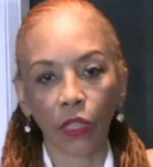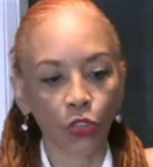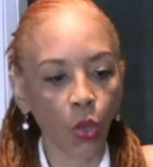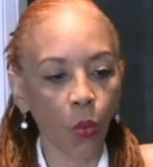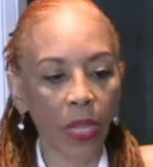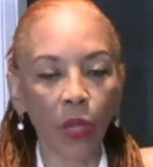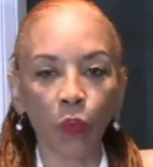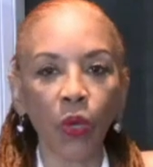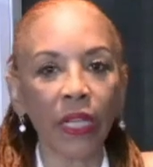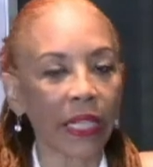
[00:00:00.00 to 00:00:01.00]
So
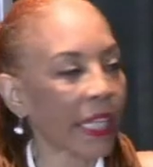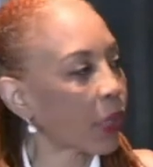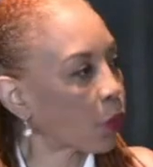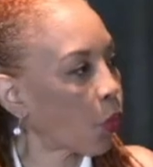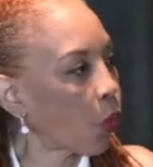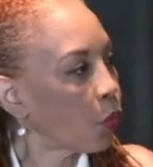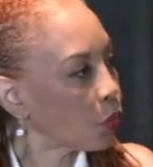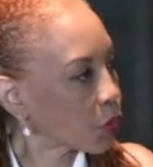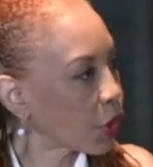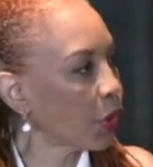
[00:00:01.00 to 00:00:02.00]
it would
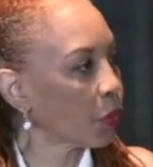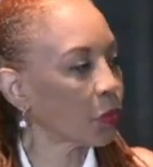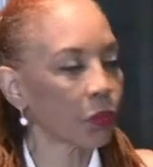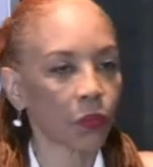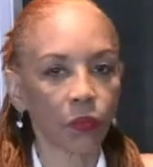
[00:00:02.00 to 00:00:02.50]
equal 2.